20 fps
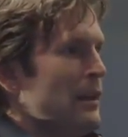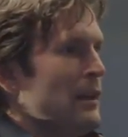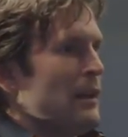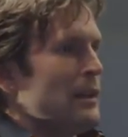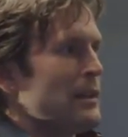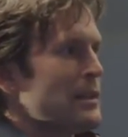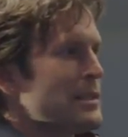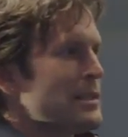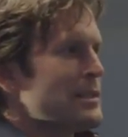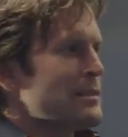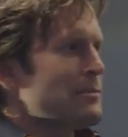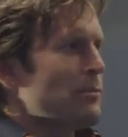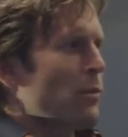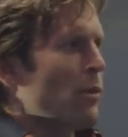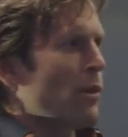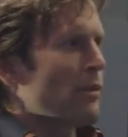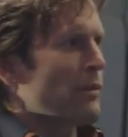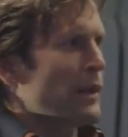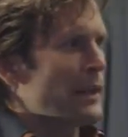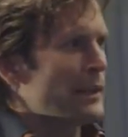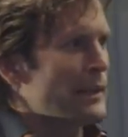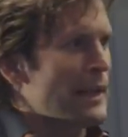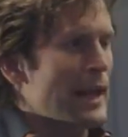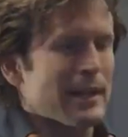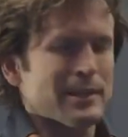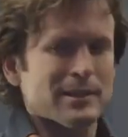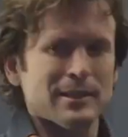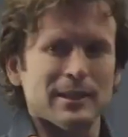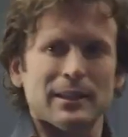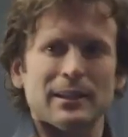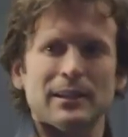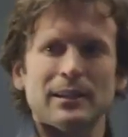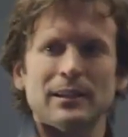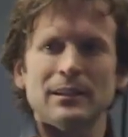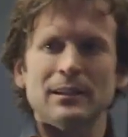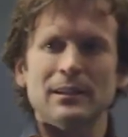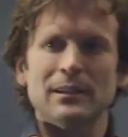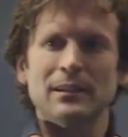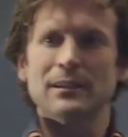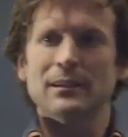This is more of a classic
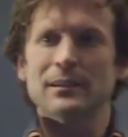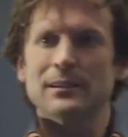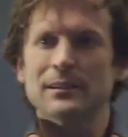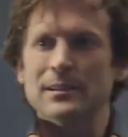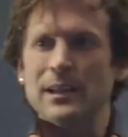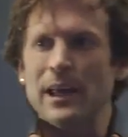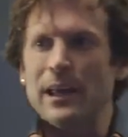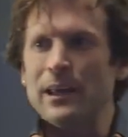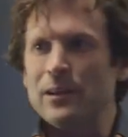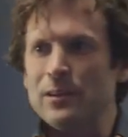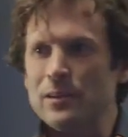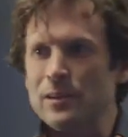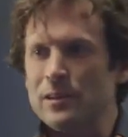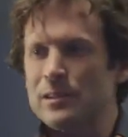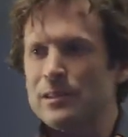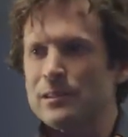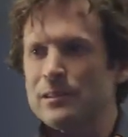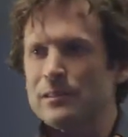sales